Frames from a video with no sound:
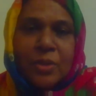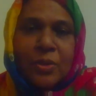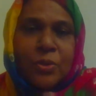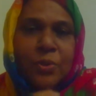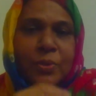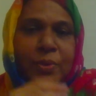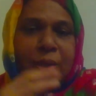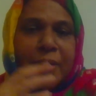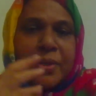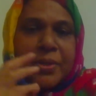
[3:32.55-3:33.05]

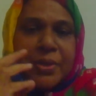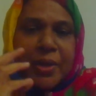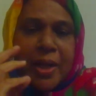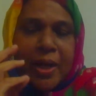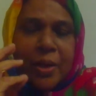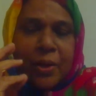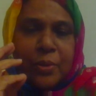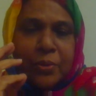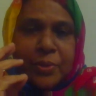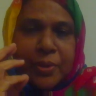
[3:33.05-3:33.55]
You can
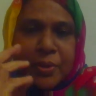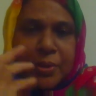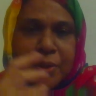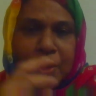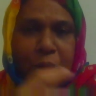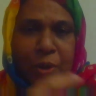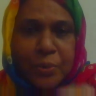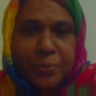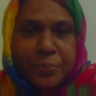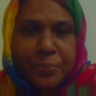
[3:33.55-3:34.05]
try out a
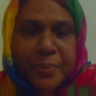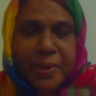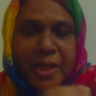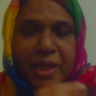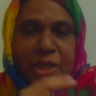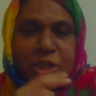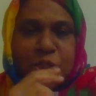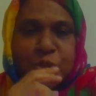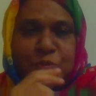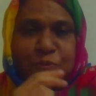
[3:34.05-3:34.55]
round
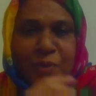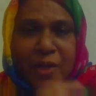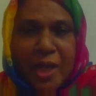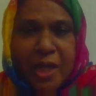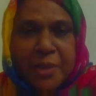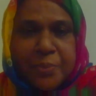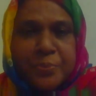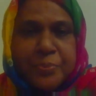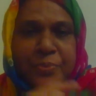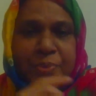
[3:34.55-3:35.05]
brush,
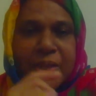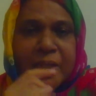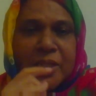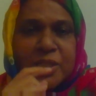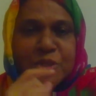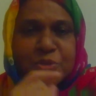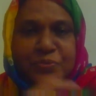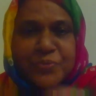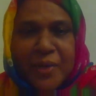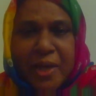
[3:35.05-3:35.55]
flat
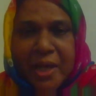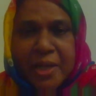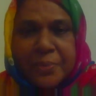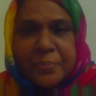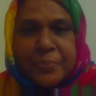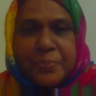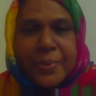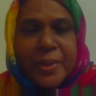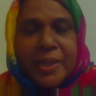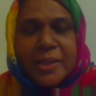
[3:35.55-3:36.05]
brush,
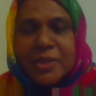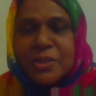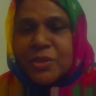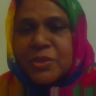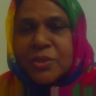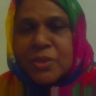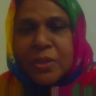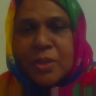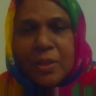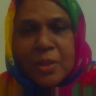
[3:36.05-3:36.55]
fan brush,
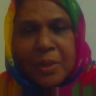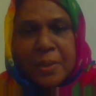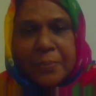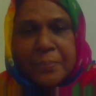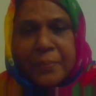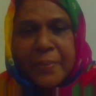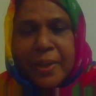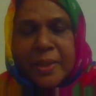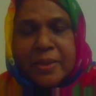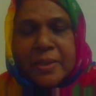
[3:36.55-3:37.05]

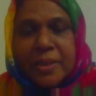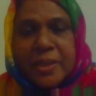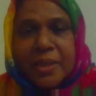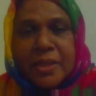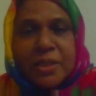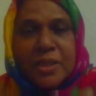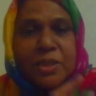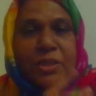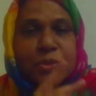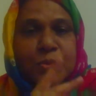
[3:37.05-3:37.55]
but
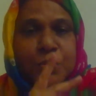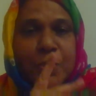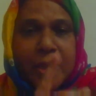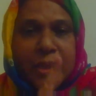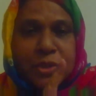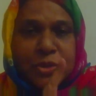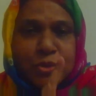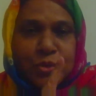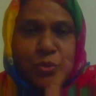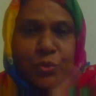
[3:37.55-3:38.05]
it is
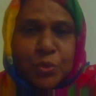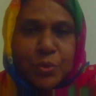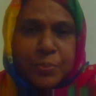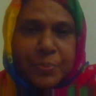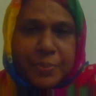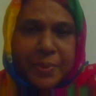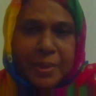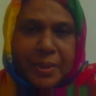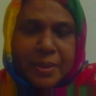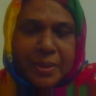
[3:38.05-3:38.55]
one stroke
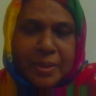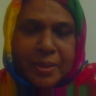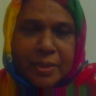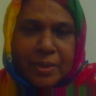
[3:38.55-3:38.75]
painting.